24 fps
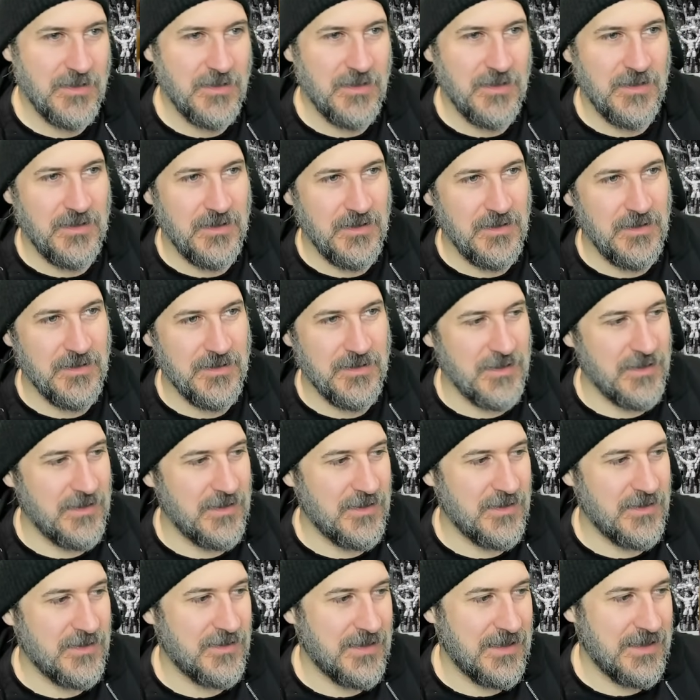Look
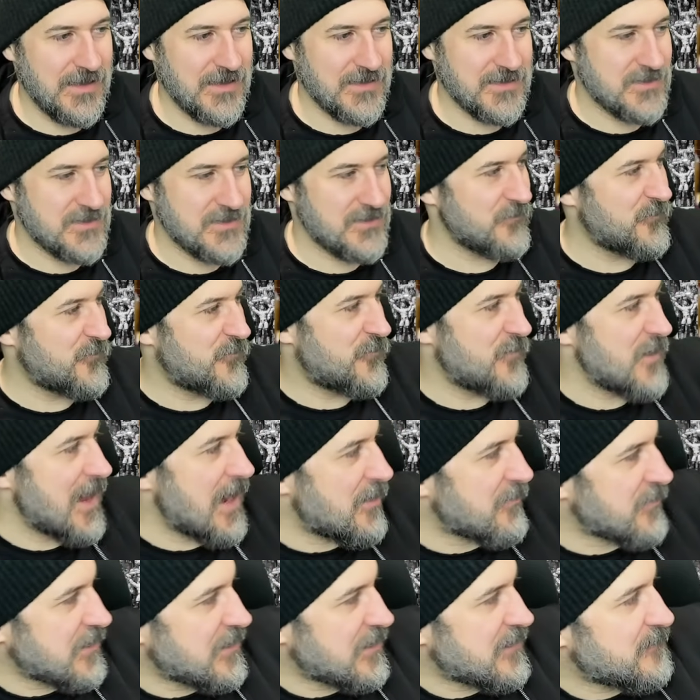at that.
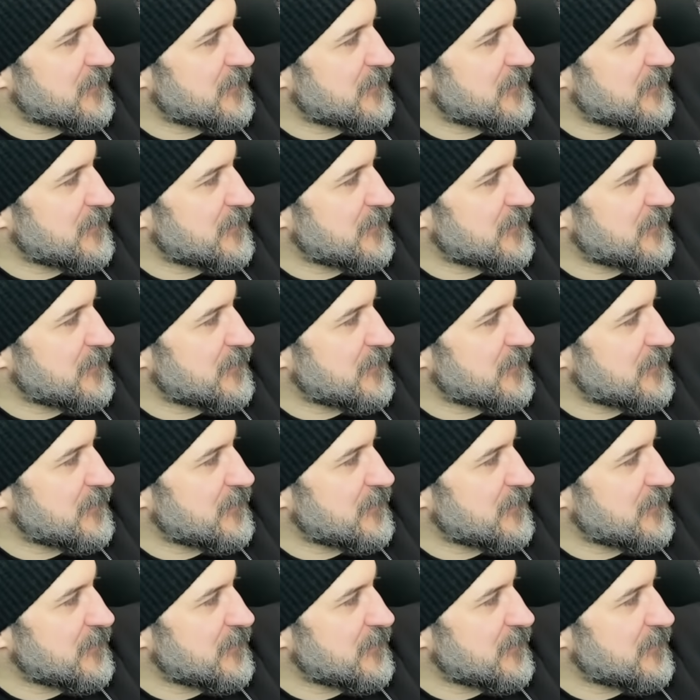Very